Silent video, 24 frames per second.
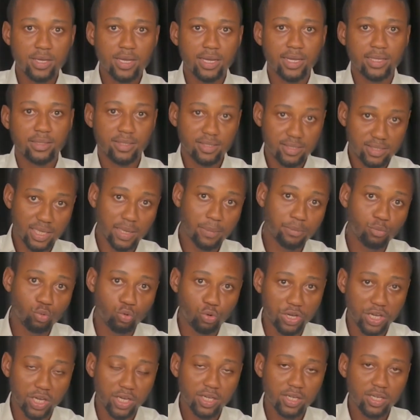The same
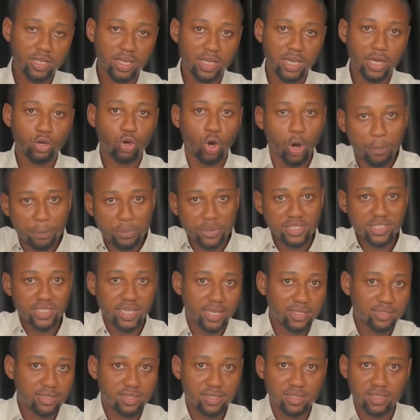way, a corporate
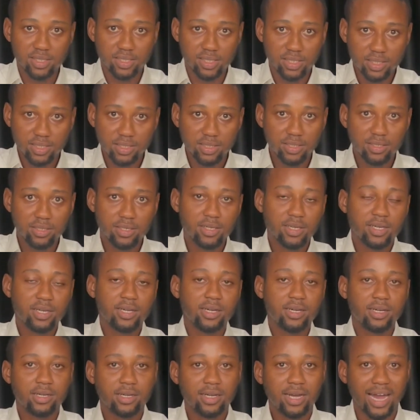entity
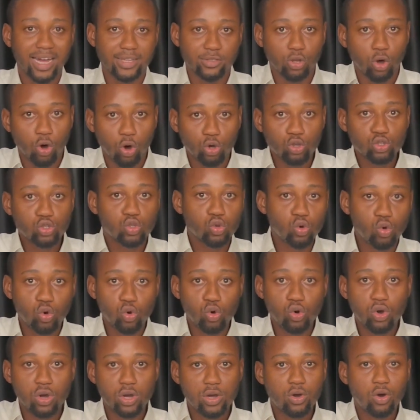can
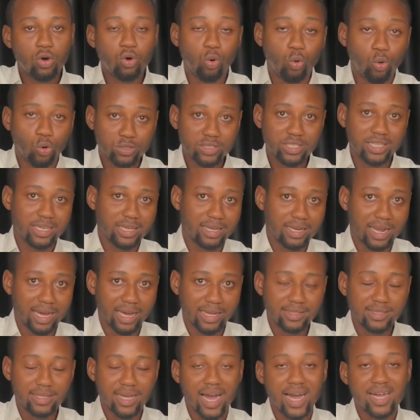also own a
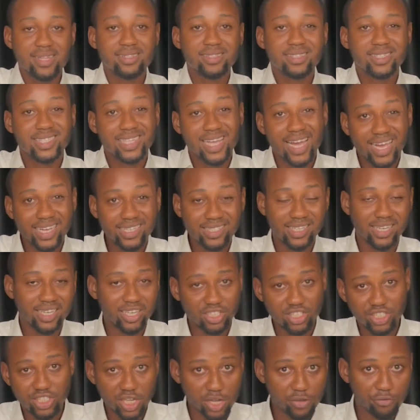land and sign
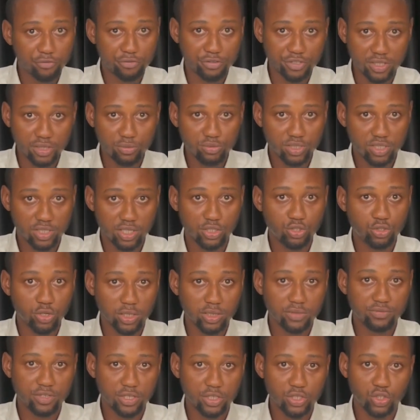a JV, which is a
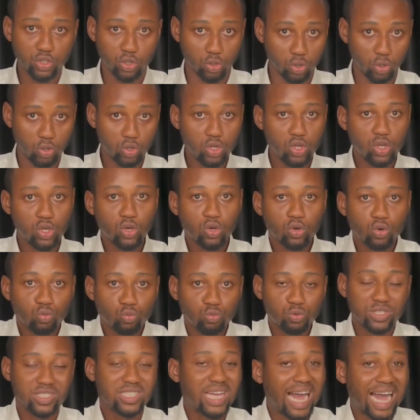joint venture,
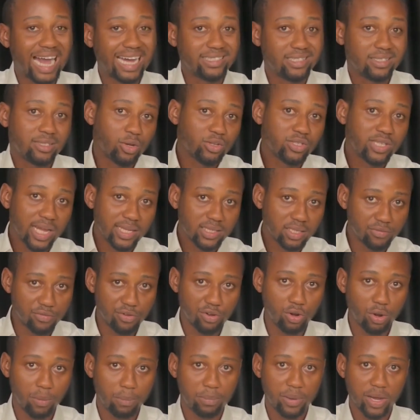with another
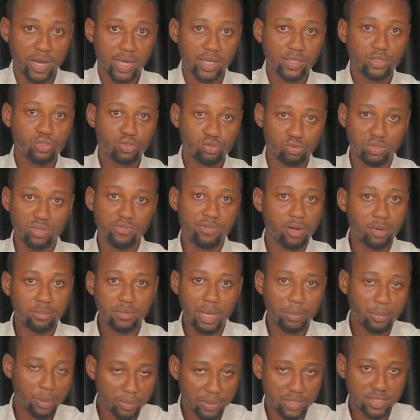developer to develop
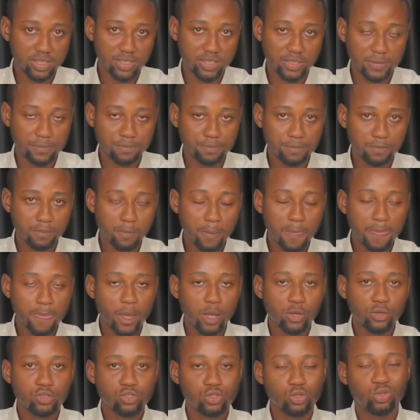that property.
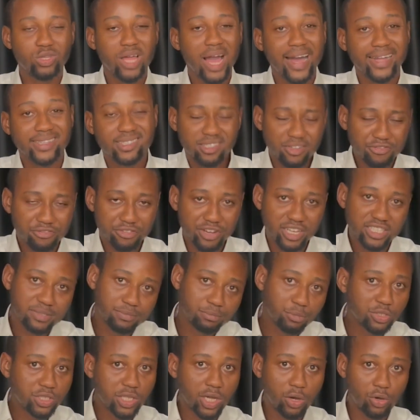So there are different
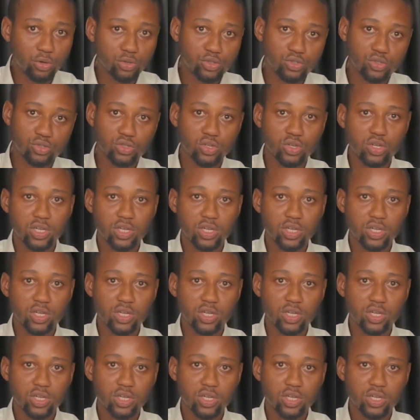models